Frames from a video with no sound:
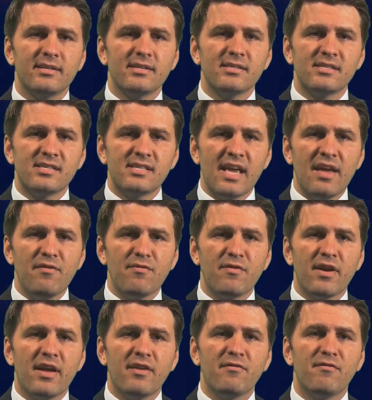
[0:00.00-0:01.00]

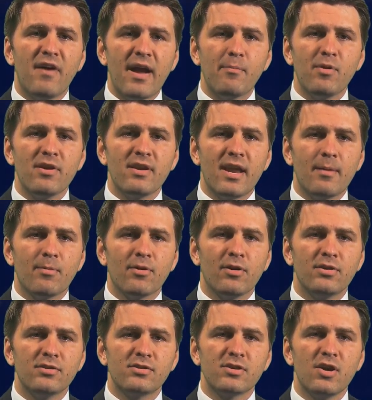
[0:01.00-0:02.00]
safe and vibrant
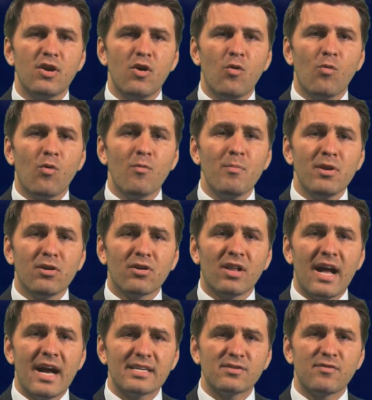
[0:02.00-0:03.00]
neighborhoods where
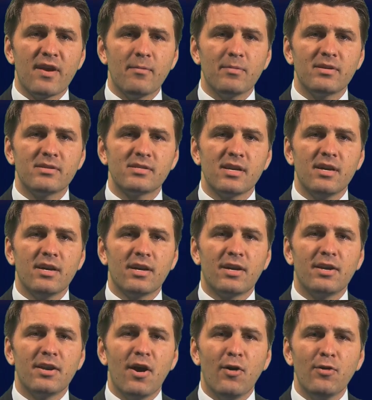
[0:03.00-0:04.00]
middle-class families
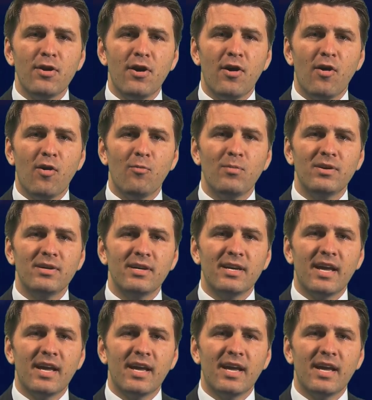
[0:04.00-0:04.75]
can own a home,